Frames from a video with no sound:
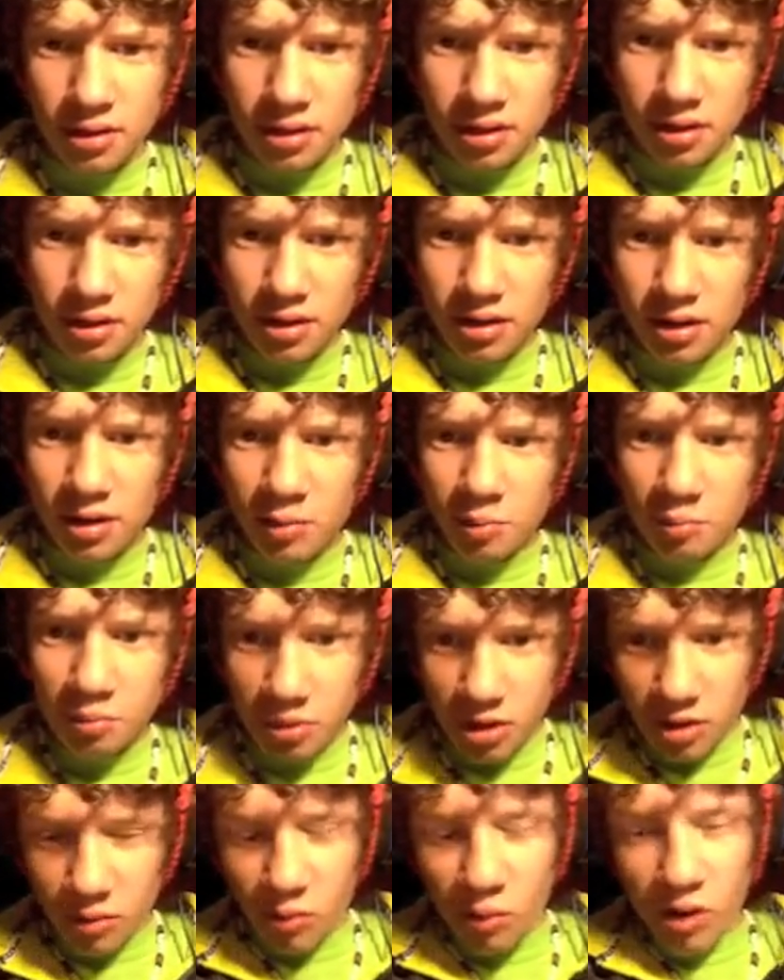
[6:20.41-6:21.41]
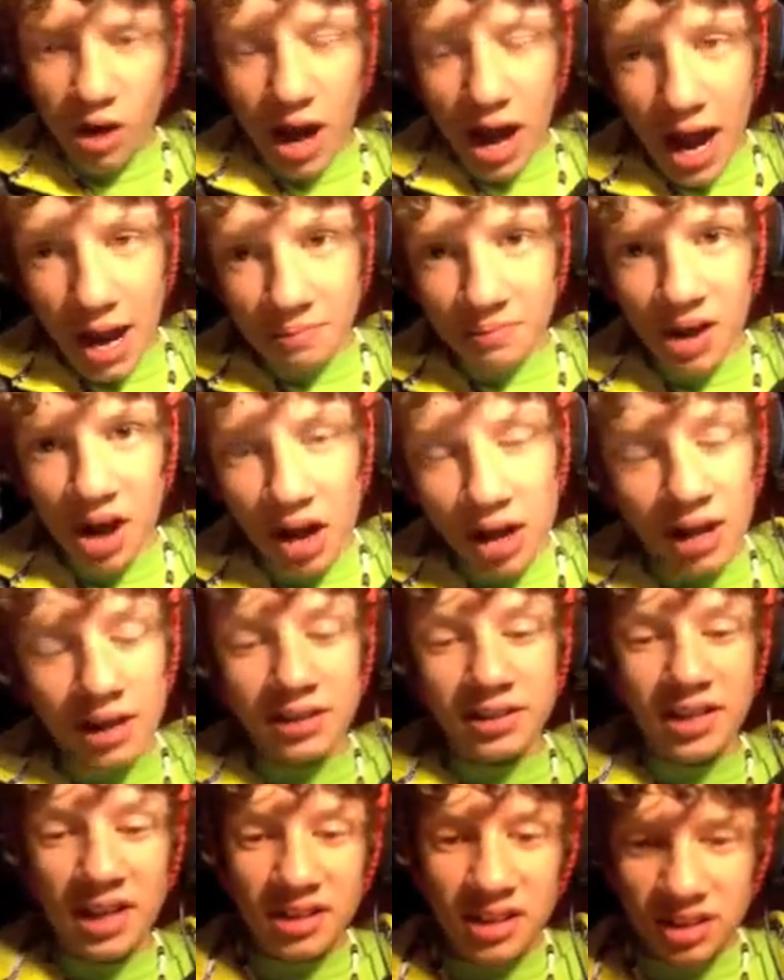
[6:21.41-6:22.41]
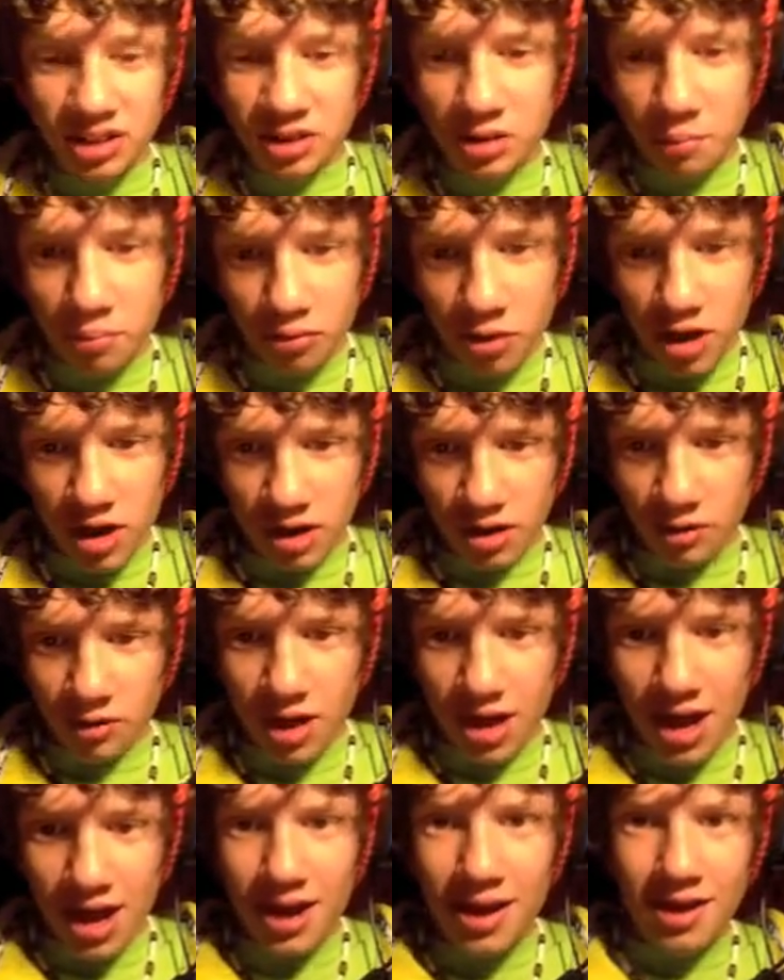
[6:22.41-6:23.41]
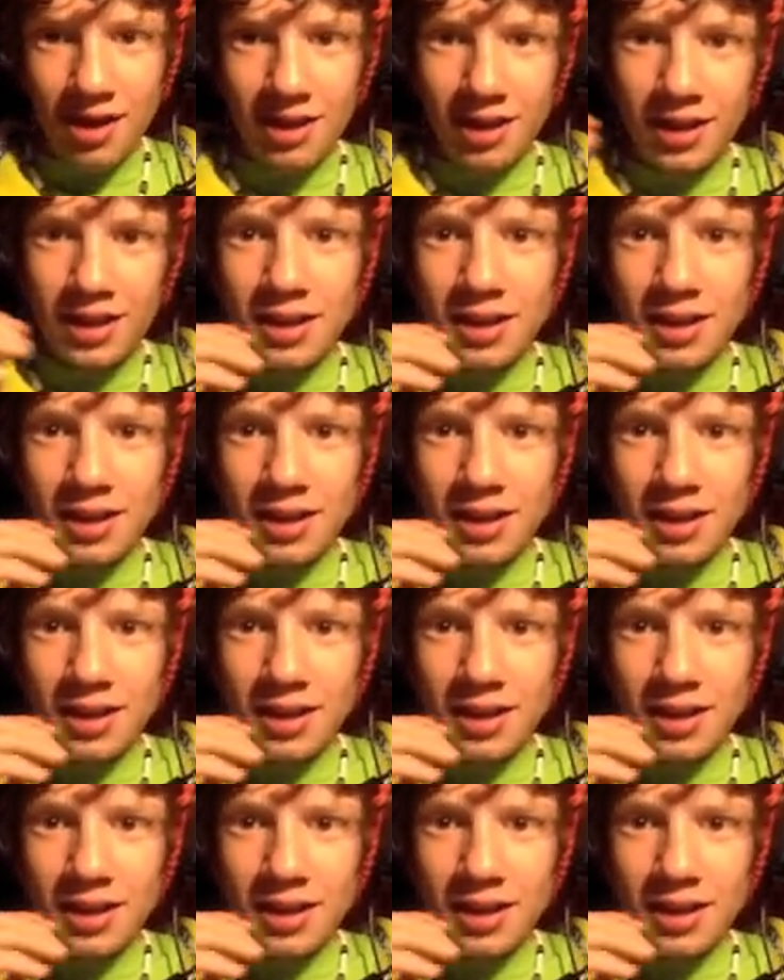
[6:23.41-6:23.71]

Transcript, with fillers: Exactly. I'm not gonna send this to Bree, okay?